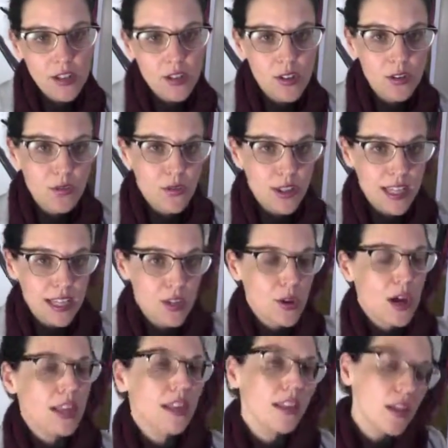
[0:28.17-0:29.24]
you can feel like you're
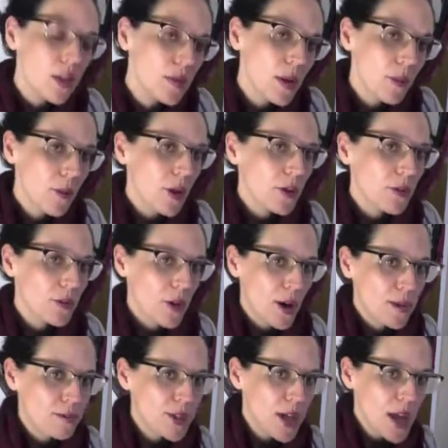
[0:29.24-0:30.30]
a little bit more
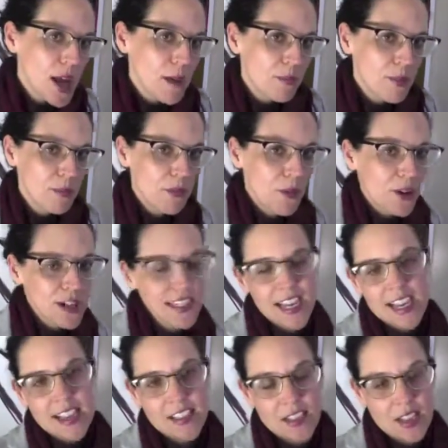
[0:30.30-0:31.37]
informed before
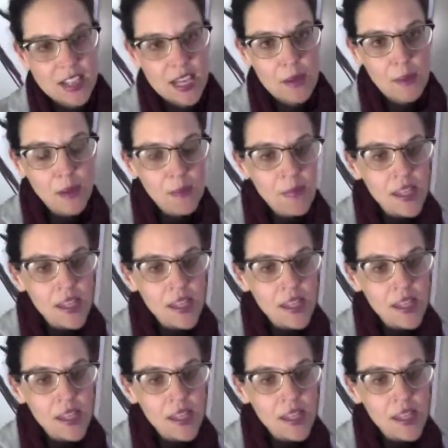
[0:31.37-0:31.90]
taking the leap.